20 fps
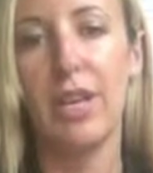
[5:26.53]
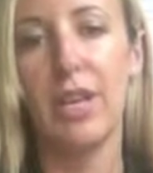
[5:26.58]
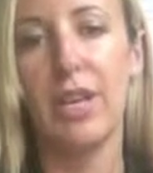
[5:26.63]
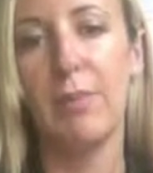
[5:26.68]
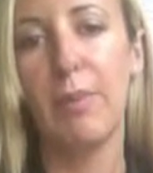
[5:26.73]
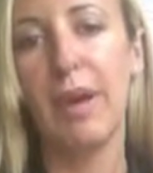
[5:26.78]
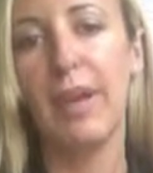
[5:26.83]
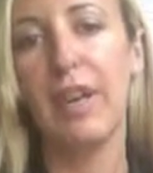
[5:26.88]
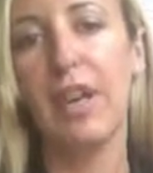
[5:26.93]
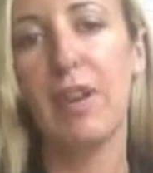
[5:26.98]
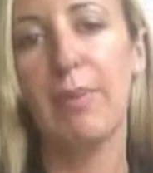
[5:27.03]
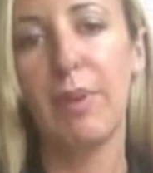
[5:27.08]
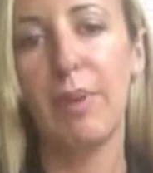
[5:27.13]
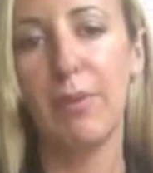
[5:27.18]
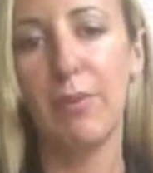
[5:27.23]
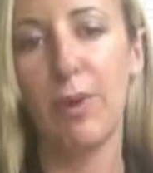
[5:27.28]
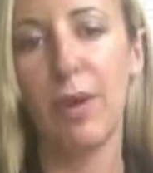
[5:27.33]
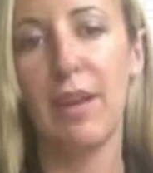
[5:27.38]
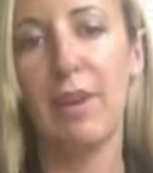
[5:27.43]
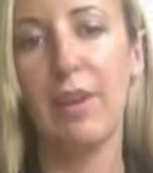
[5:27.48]
You might not have been
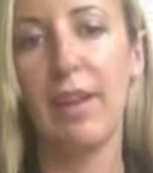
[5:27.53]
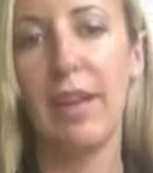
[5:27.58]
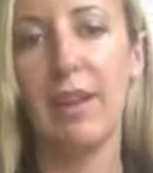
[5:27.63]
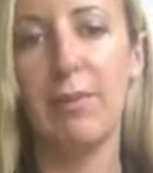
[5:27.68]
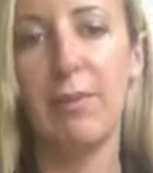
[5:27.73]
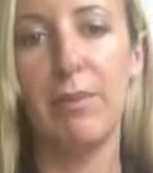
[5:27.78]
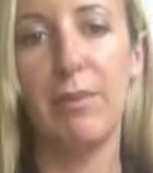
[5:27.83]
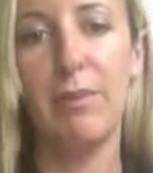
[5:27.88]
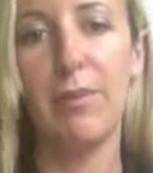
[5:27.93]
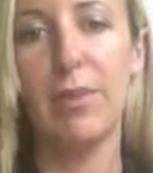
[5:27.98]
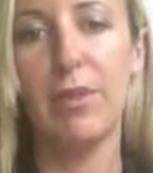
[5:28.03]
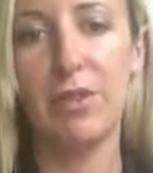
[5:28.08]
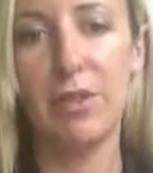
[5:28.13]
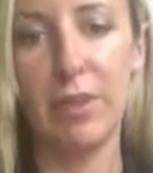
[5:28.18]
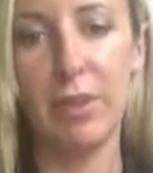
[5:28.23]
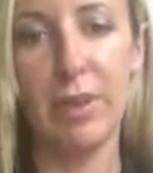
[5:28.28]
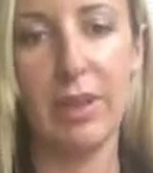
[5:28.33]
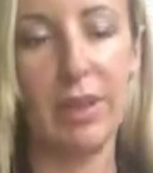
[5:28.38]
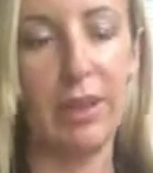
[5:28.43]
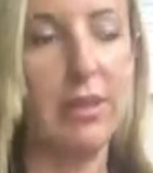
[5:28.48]
aware that I was
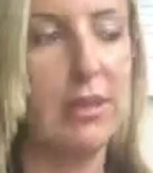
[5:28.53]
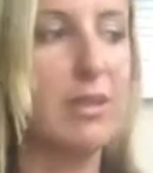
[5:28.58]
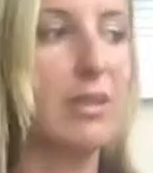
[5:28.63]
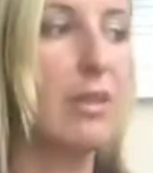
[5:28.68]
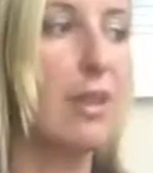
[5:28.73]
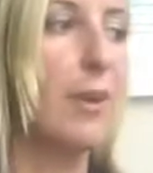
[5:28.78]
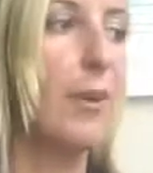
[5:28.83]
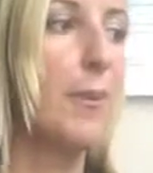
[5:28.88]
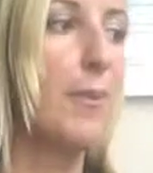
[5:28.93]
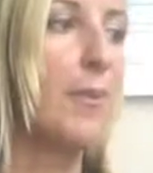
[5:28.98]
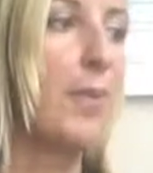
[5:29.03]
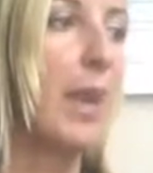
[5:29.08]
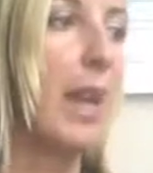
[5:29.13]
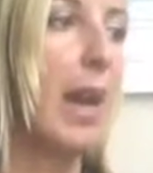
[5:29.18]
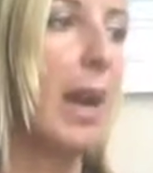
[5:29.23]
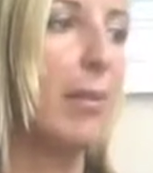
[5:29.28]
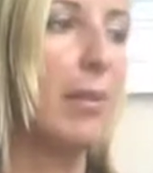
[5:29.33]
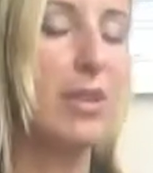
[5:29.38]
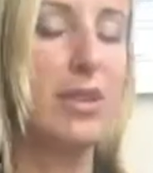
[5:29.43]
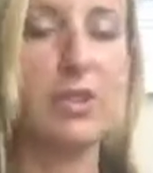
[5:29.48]
doing this. So
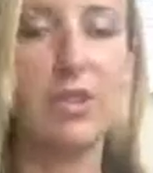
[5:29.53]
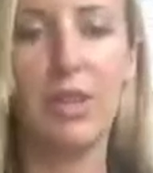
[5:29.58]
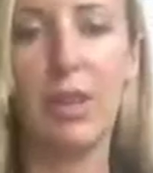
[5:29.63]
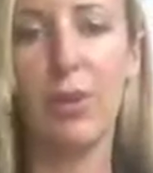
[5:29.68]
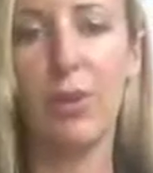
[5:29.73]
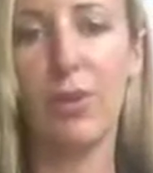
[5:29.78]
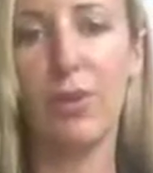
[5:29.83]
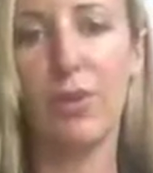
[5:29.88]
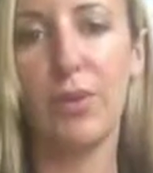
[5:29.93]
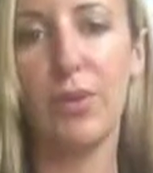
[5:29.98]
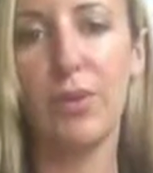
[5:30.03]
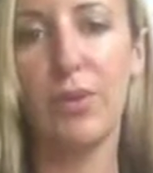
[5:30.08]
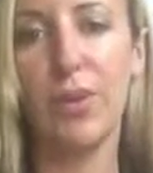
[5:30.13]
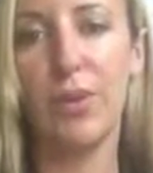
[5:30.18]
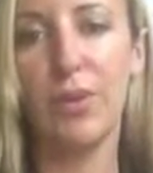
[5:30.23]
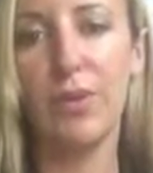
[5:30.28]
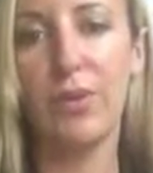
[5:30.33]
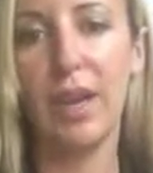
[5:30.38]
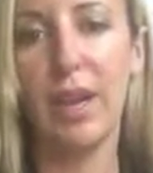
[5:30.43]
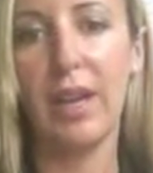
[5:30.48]
I'm just going to go through
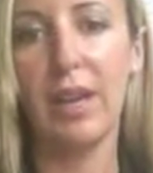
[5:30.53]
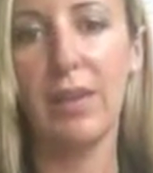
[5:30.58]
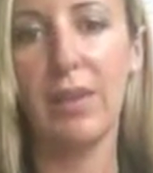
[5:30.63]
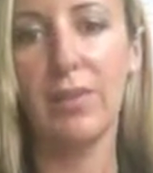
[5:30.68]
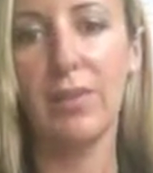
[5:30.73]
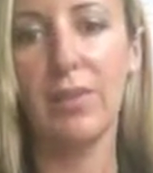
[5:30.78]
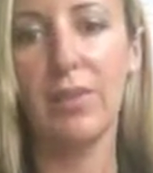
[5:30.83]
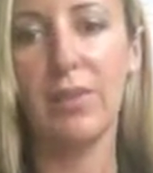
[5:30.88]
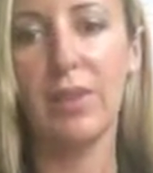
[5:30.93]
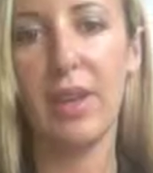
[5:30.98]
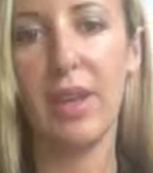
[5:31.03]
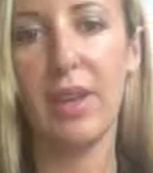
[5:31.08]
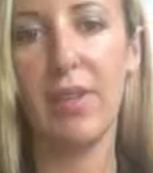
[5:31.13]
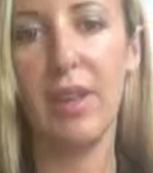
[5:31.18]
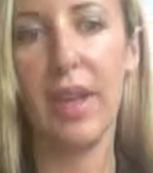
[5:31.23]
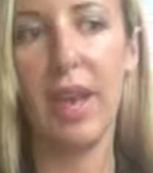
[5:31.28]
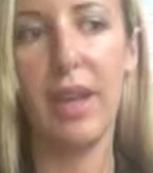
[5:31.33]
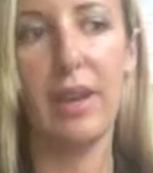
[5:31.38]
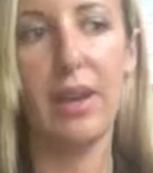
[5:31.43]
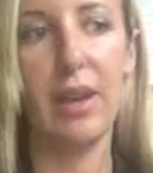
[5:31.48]
those items, and
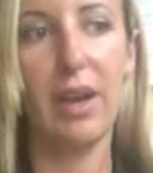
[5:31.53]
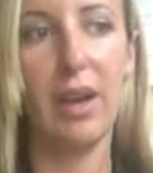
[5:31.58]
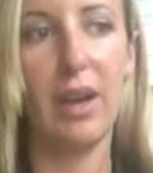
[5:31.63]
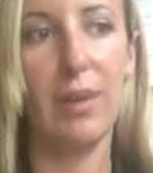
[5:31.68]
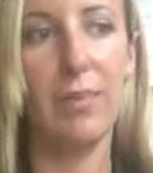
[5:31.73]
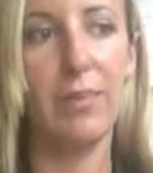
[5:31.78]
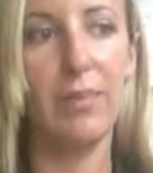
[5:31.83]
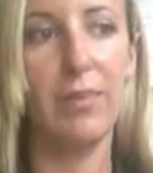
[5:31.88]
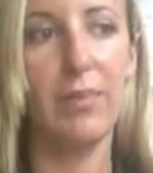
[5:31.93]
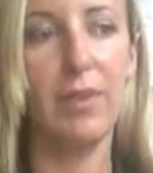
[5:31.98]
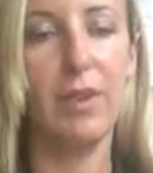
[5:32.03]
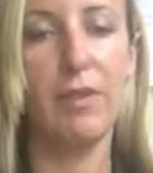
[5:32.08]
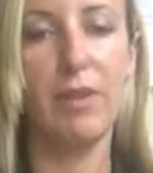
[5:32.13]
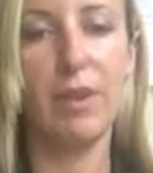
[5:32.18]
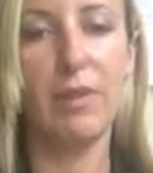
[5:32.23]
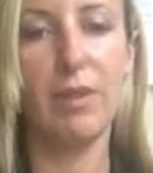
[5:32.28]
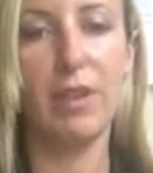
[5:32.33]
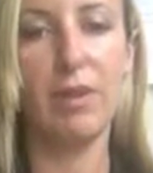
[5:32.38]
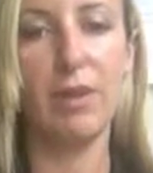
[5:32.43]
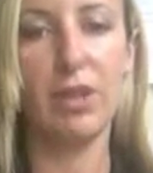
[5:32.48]
then if you
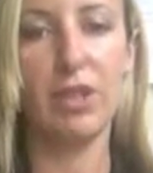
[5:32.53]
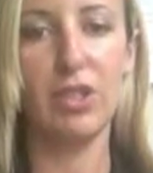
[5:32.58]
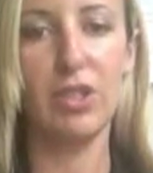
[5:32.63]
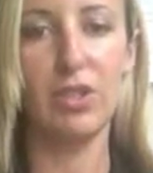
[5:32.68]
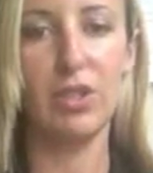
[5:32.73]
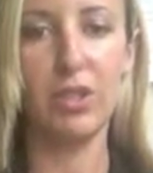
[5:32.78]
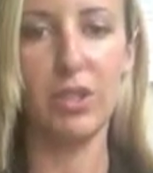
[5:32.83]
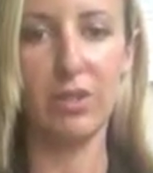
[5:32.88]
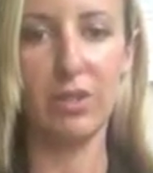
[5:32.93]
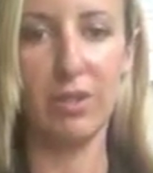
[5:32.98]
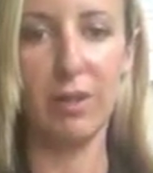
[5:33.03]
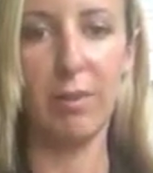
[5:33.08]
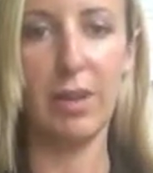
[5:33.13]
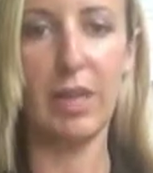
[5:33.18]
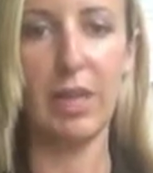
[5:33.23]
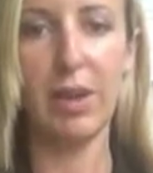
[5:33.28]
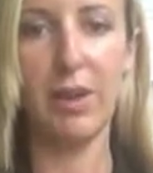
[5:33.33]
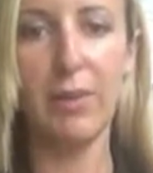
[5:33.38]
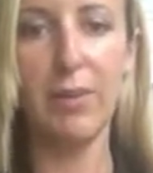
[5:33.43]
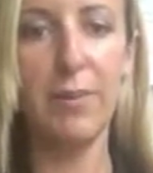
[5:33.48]
have any questions, just let me
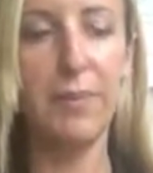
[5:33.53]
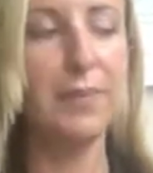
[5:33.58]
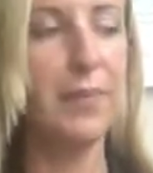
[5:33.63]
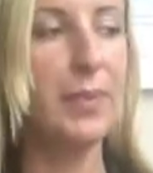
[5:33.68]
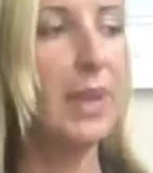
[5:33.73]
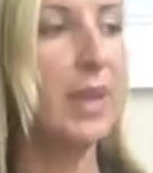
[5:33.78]
know.